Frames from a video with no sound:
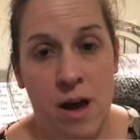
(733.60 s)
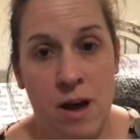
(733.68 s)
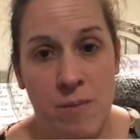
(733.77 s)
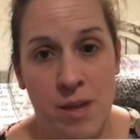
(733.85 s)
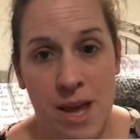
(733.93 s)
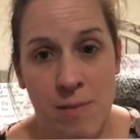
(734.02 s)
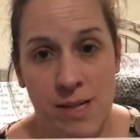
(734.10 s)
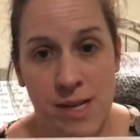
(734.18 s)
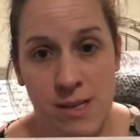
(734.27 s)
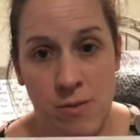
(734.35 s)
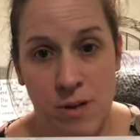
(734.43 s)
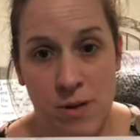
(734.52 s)
the
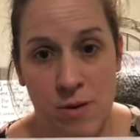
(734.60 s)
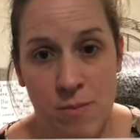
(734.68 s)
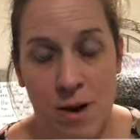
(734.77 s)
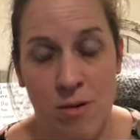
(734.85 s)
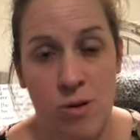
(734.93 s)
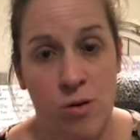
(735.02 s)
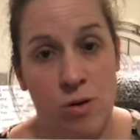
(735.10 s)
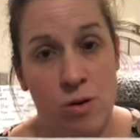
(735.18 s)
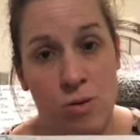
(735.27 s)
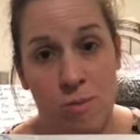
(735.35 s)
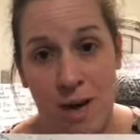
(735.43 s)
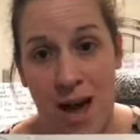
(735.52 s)
habitats that we learned about, you can
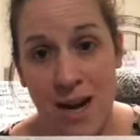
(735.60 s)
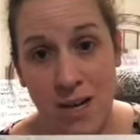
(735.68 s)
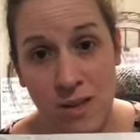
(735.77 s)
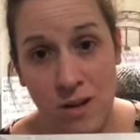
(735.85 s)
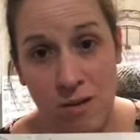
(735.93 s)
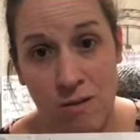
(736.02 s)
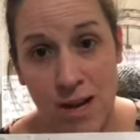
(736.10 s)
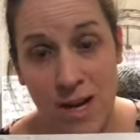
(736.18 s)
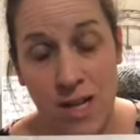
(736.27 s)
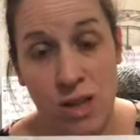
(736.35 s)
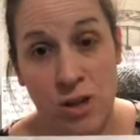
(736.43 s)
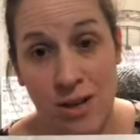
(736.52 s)
go back in the grid
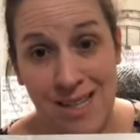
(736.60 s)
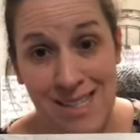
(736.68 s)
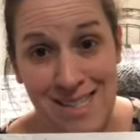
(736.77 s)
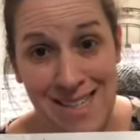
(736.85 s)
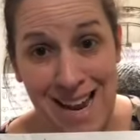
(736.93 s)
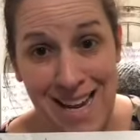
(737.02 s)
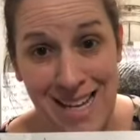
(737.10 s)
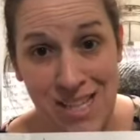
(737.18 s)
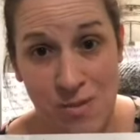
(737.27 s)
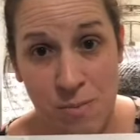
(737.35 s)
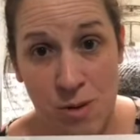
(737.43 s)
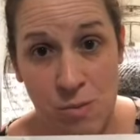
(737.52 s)
and look at
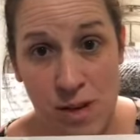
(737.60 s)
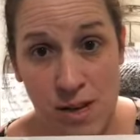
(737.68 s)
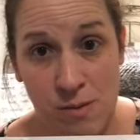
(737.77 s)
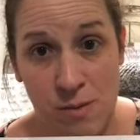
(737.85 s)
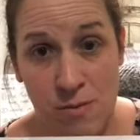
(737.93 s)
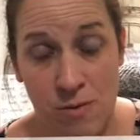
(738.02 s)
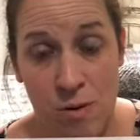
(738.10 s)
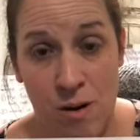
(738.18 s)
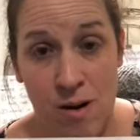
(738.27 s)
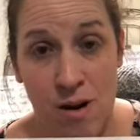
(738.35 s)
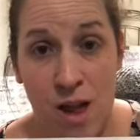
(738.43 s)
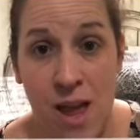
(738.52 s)
science from the weeks
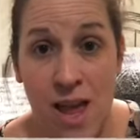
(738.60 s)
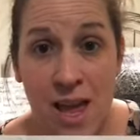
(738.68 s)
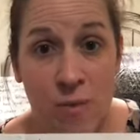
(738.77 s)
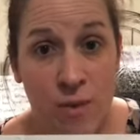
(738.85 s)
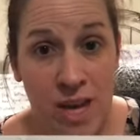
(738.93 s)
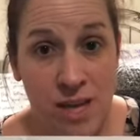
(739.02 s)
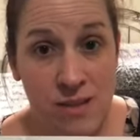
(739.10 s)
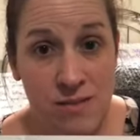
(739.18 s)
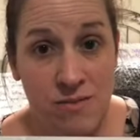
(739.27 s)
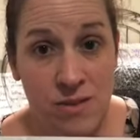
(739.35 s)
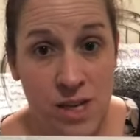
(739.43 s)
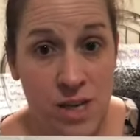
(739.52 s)
before. And we had
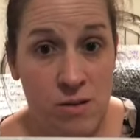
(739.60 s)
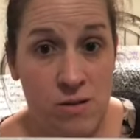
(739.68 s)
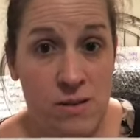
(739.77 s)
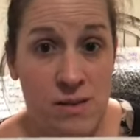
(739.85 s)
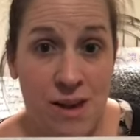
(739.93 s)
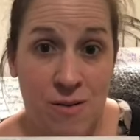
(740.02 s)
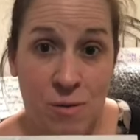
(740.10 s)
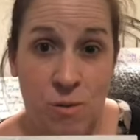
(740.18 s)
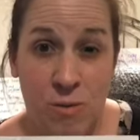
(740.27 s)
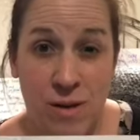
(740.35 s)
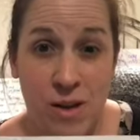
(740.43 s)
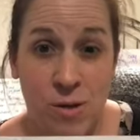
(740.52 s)
some videos that were
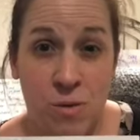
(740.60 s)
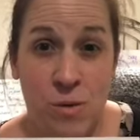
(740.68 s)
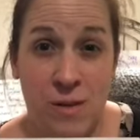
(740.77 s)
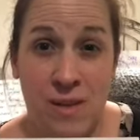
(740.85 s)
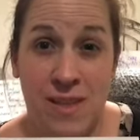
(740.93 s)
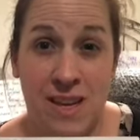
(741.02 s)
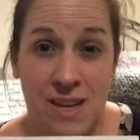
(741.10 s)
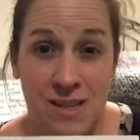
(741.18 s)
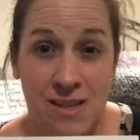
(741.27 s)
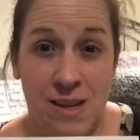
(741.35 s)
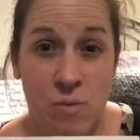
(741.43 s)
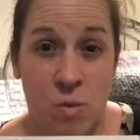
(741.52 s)
really cool that the
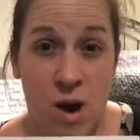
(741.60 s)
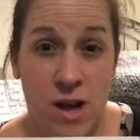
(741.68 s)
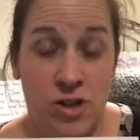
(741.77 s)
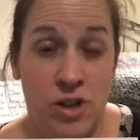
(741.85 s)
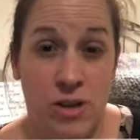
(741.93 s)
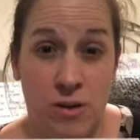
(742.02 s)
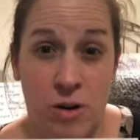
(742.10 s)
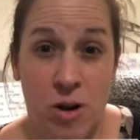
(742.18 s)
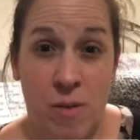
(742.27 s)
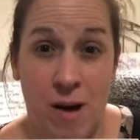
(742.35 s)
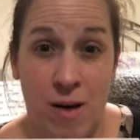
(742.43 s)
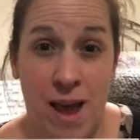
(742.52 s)
kids can watch and learn
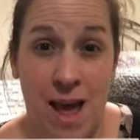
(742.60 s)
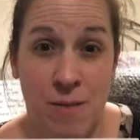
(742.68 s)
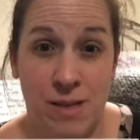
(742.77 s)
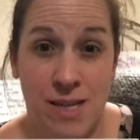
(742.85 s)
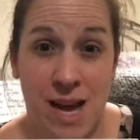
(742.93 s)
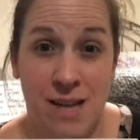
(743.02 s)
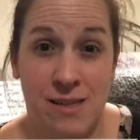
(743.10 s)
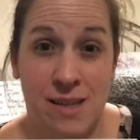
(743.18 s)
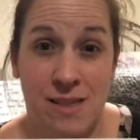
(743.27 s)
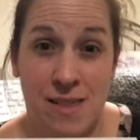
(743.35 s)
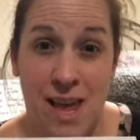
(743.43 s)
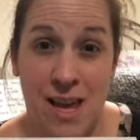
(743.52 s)
about habitats
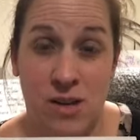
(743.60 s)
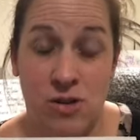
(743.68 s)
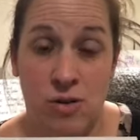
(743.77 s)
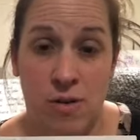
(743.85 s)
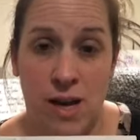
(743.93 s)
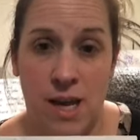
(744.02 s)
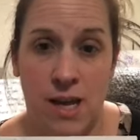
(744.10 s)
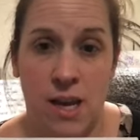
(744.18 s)
that they enjoy.